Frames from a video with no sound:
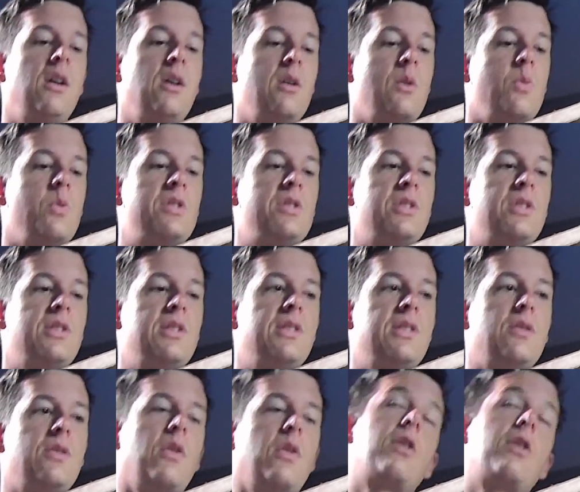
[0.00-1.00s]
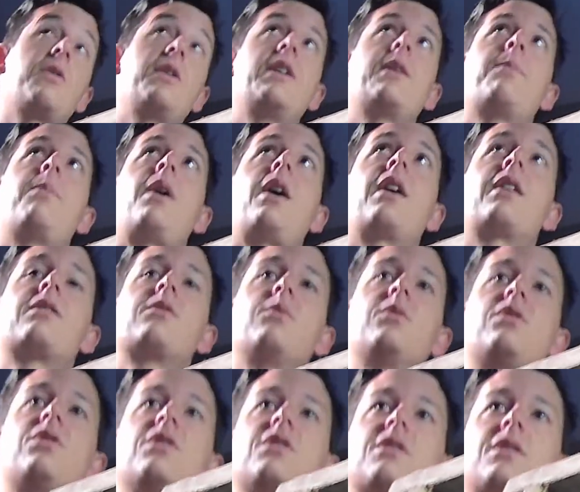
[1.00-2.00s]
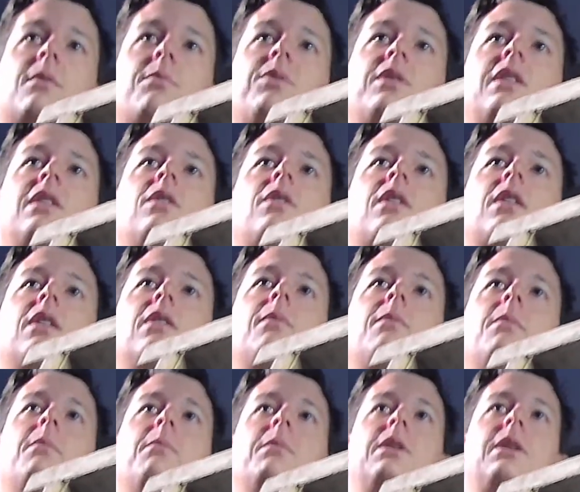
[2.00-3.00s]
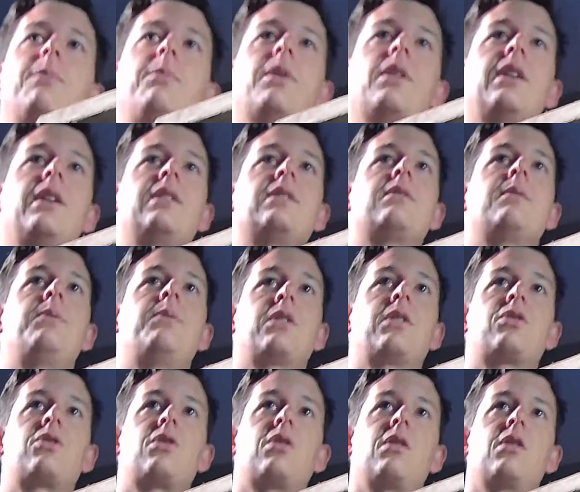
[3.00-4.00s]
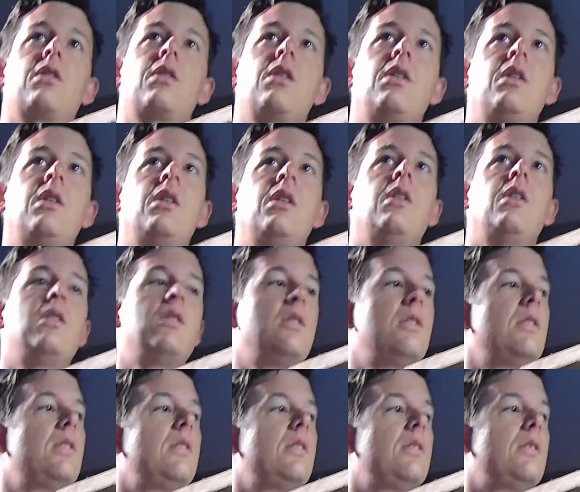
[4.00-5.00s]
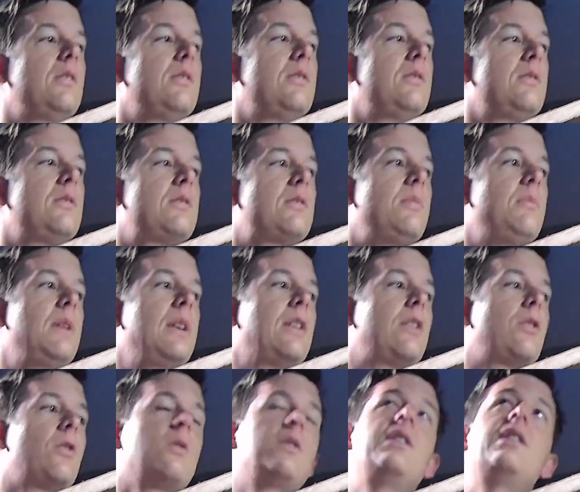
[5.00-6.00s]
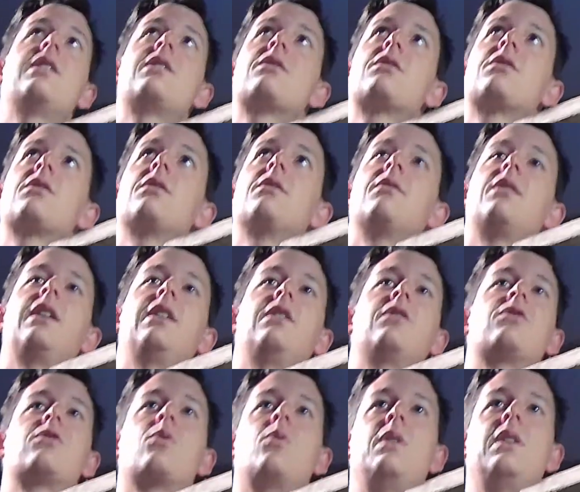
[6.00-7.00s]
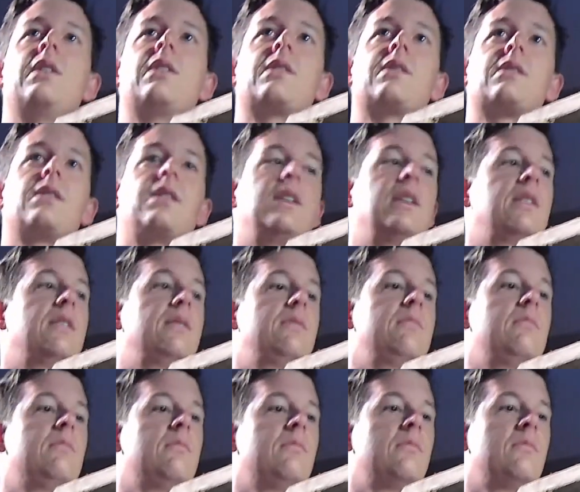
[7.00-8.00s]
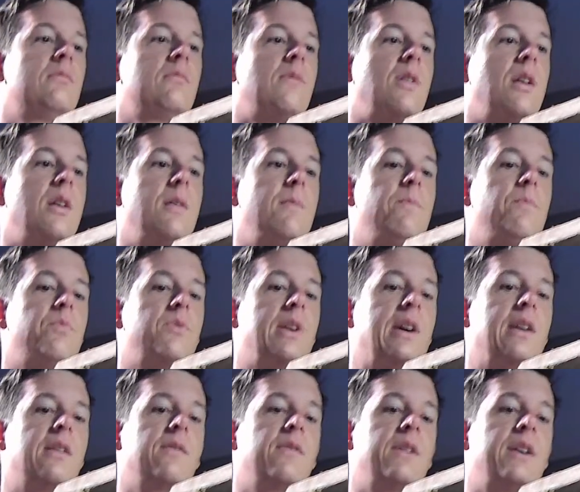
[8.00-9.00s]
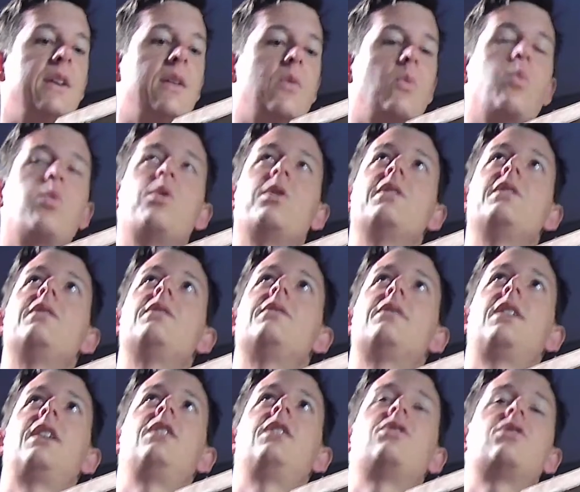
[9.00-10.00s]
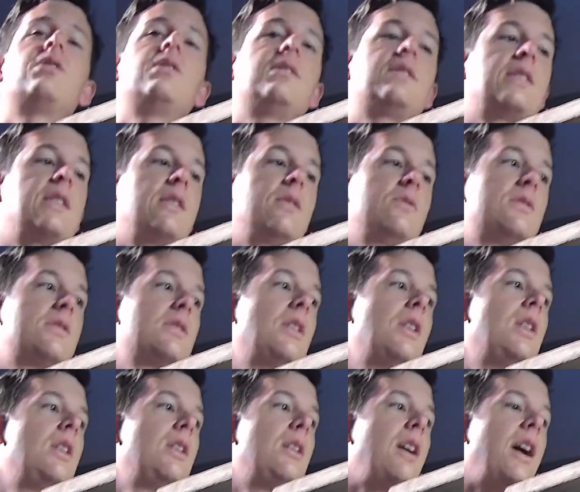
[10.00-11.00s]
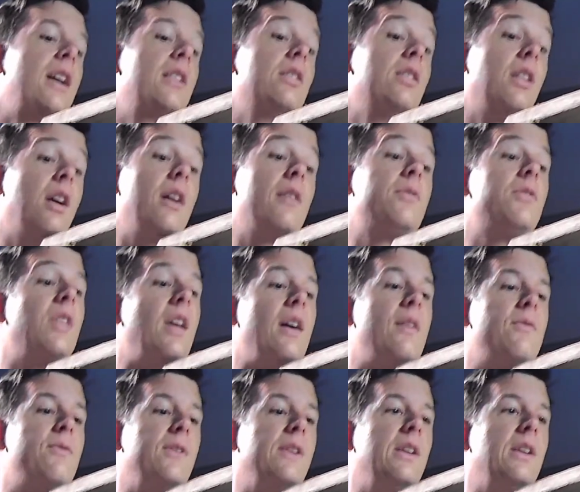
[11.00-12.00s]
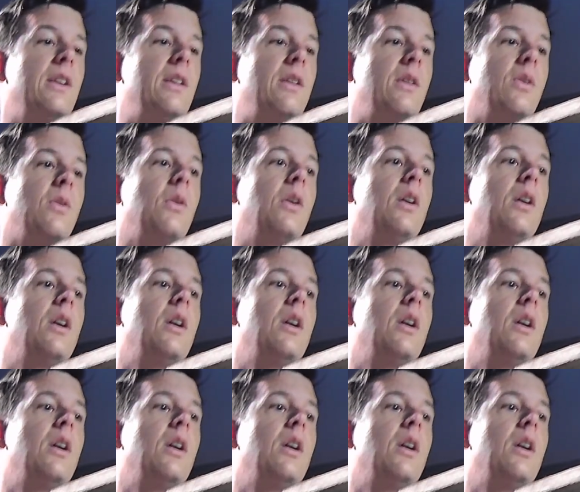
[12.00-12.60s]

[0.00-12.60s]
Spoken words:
or a creak box, which is something you can manipulate to picture to make creaks and squeaks and kind of like wood tension sounds. I loved that video,